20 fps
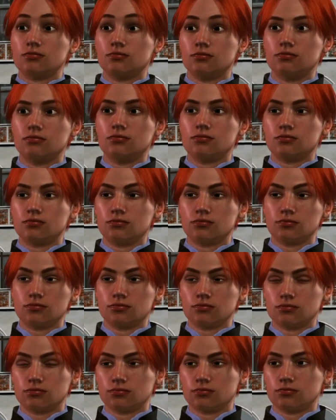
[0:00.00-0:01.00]

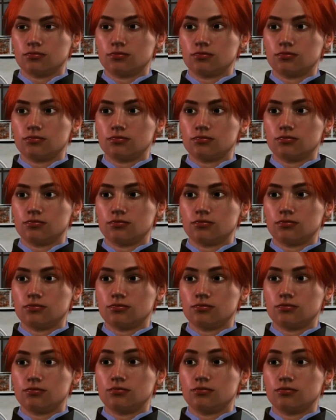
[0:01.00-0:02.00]

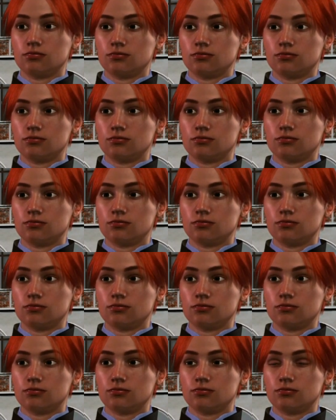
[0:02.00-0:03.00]

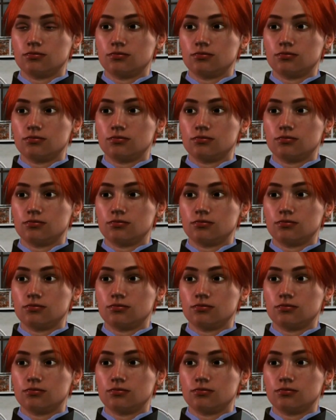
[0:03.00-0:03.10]
(no one is talking)